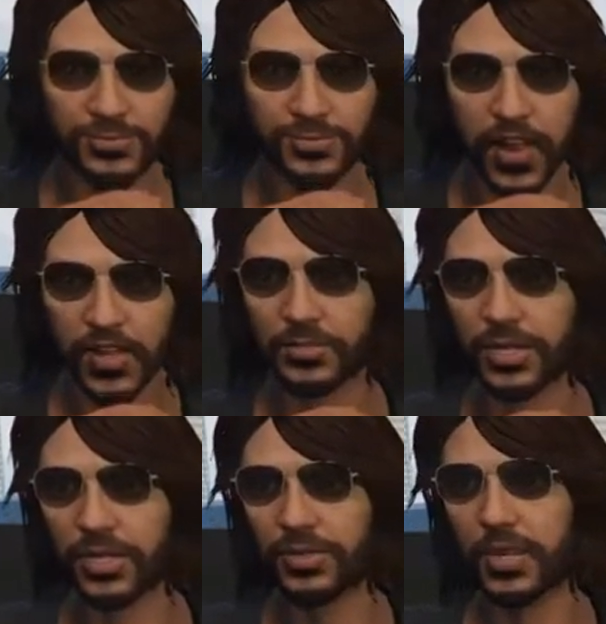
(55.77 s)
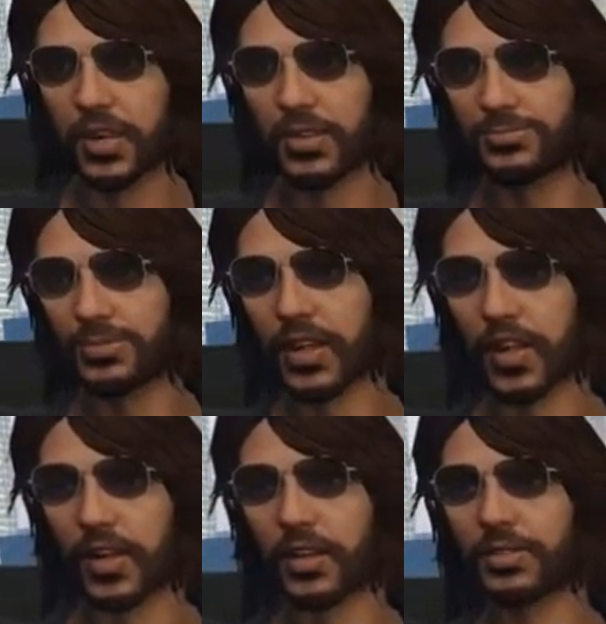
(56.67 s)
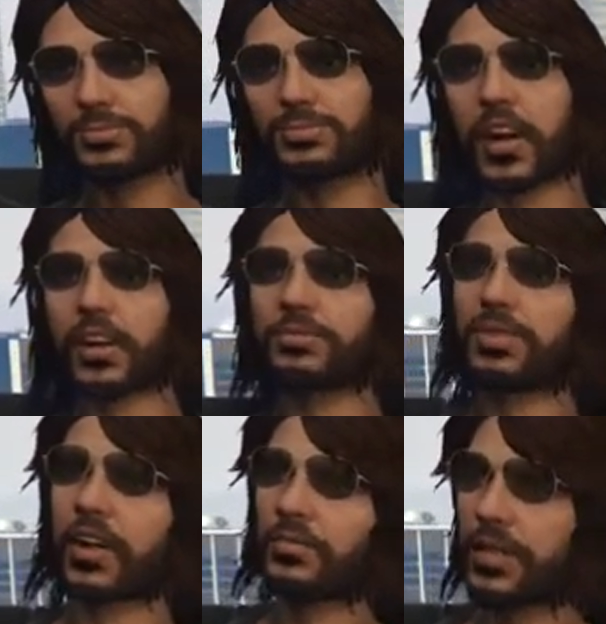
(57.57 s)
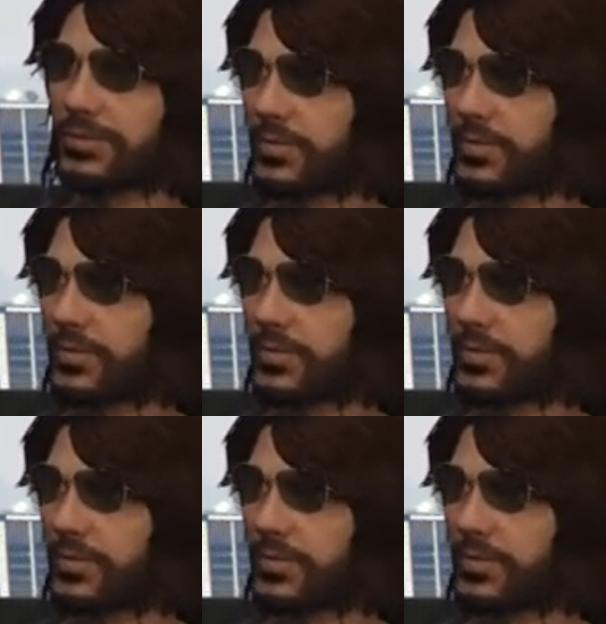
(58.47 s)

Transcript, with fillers: go over too much with what the DLC